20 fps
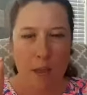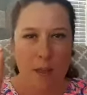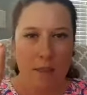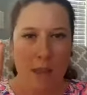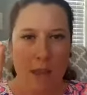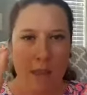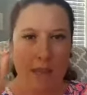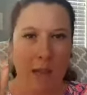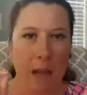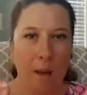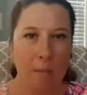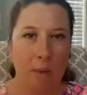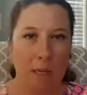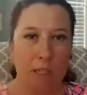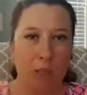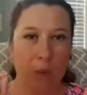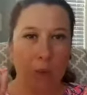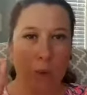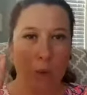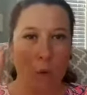that got me
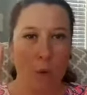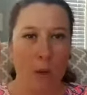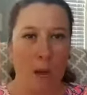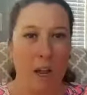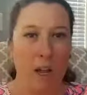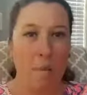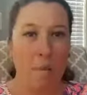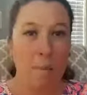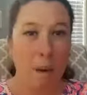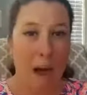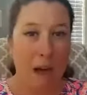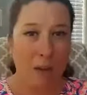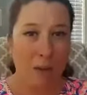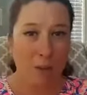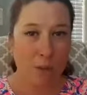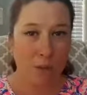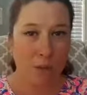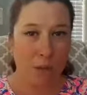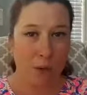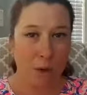to a
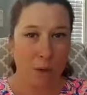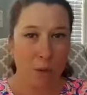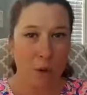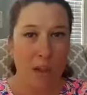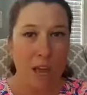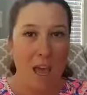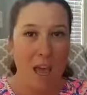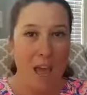milestone